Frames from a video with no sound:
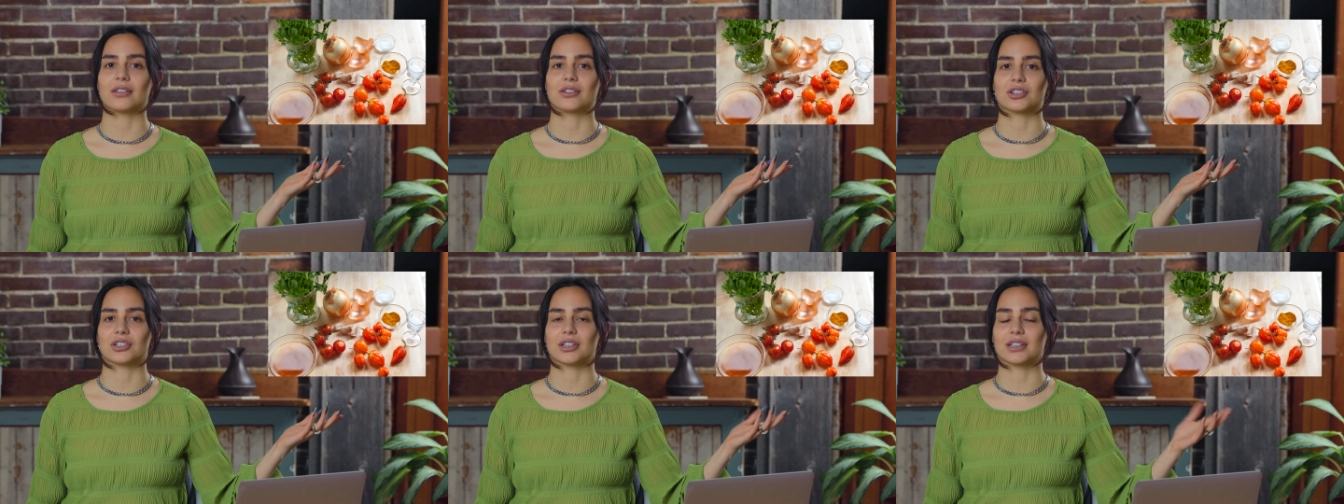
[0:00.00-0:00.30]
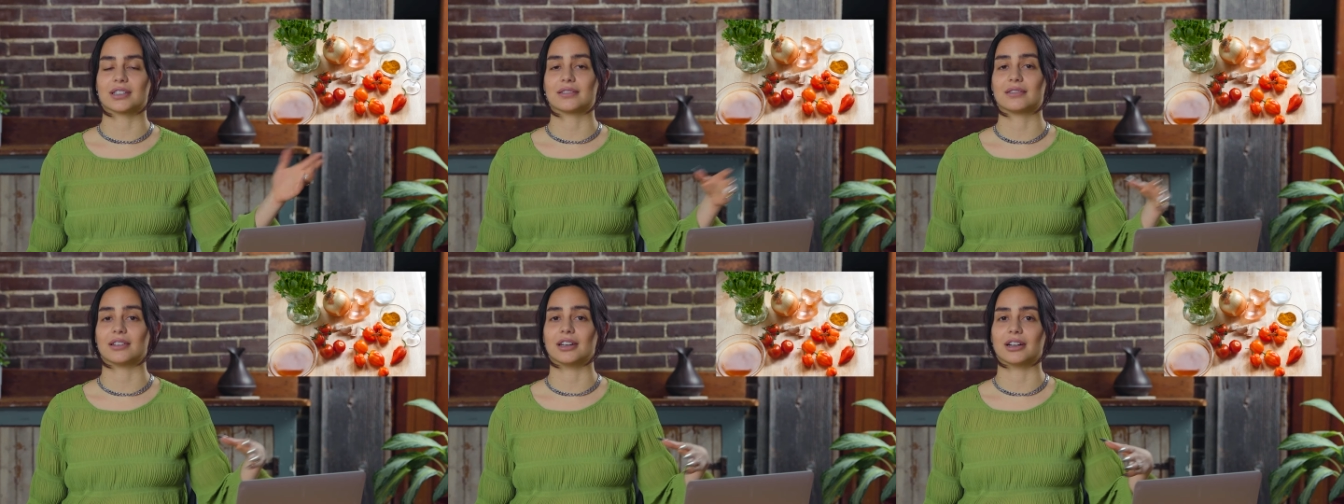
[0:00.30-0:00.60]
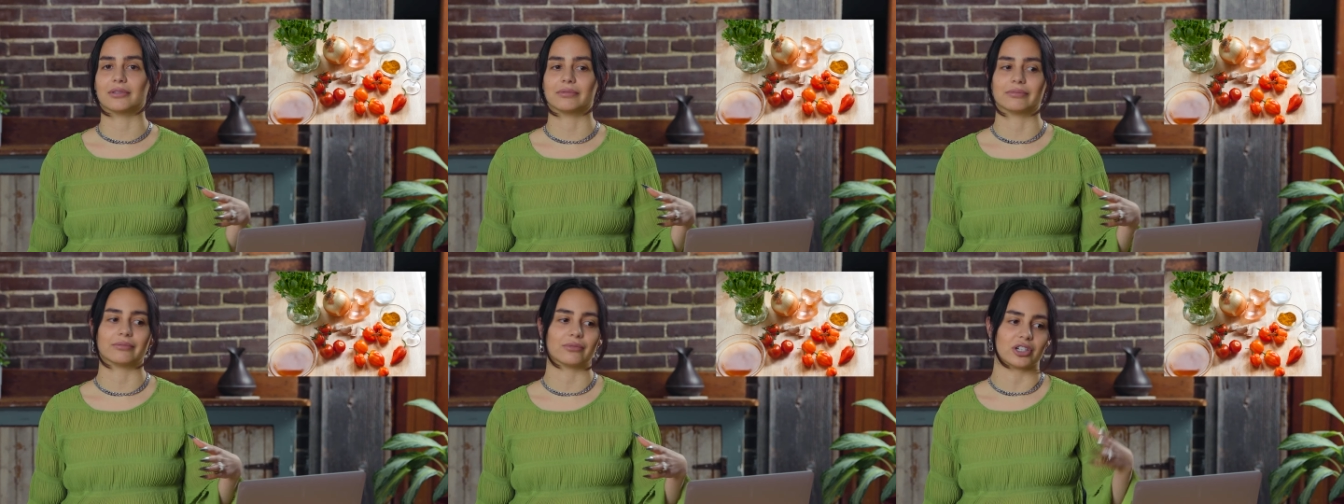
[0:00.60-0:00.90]
There's just, you
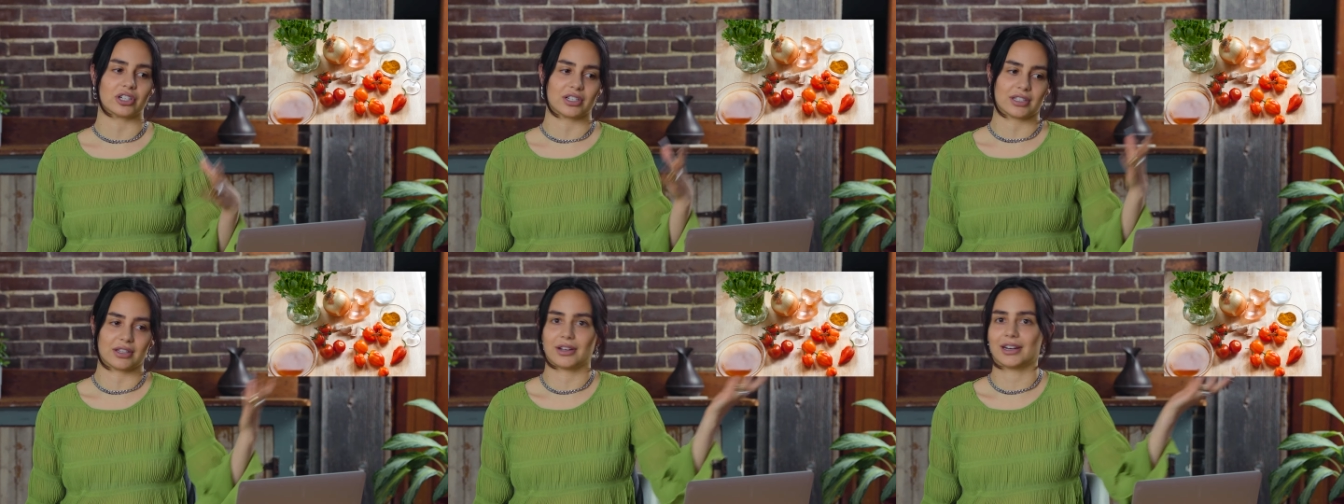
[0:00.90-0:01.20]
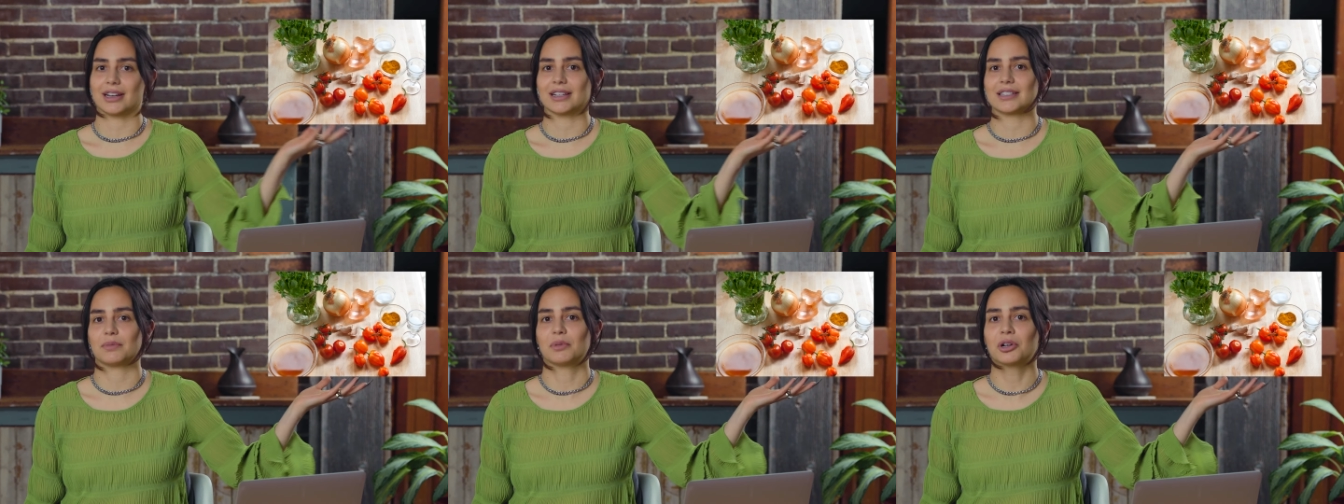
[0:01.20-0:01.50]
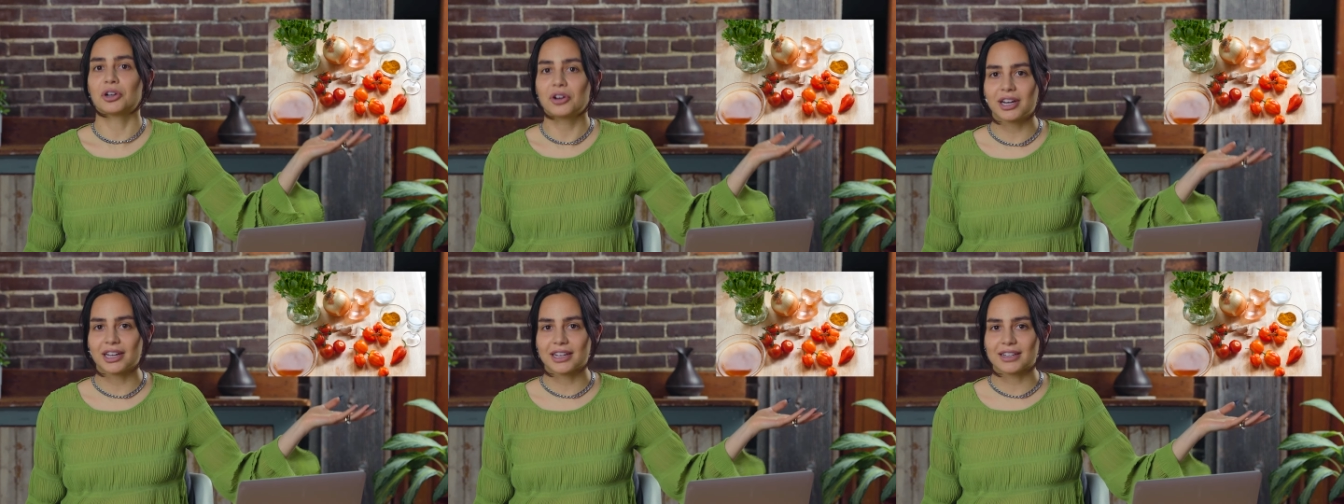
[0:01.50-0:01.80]
know, we're just looking at some
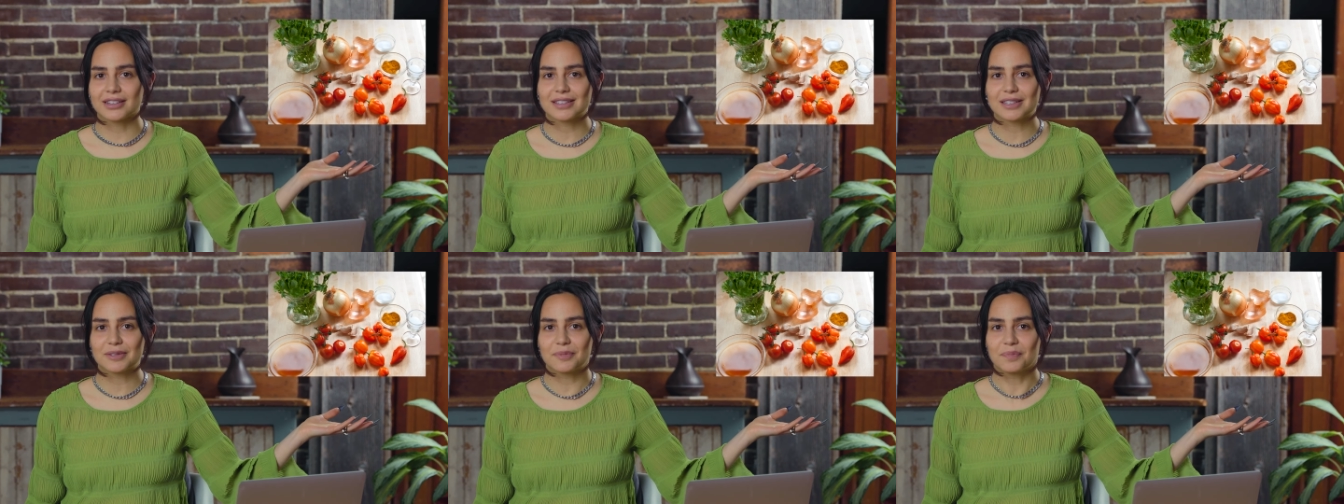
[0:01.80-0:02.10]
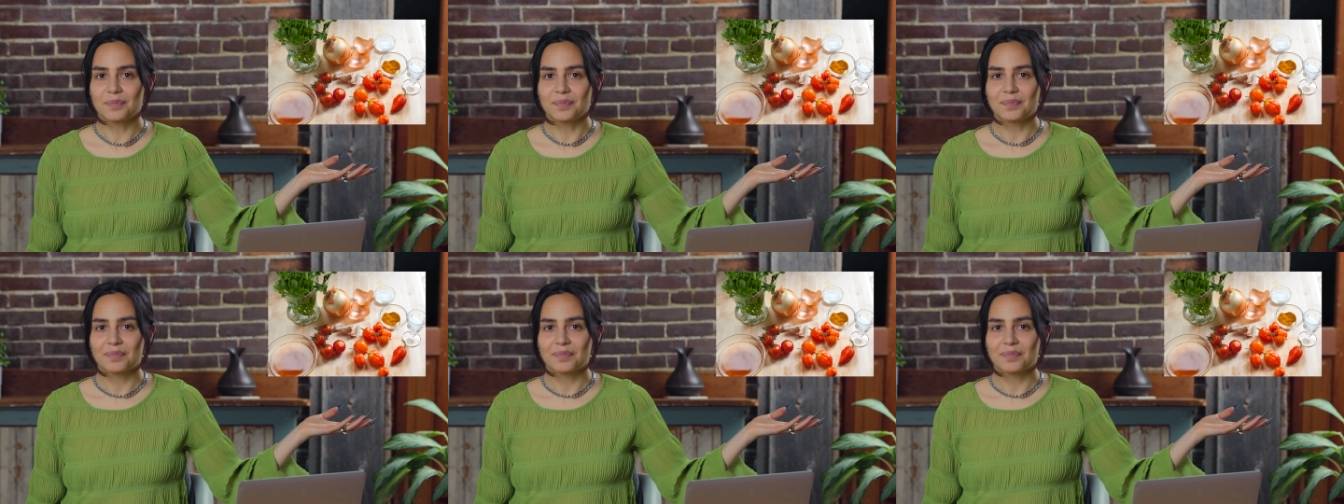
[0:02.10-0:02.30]
ingredients.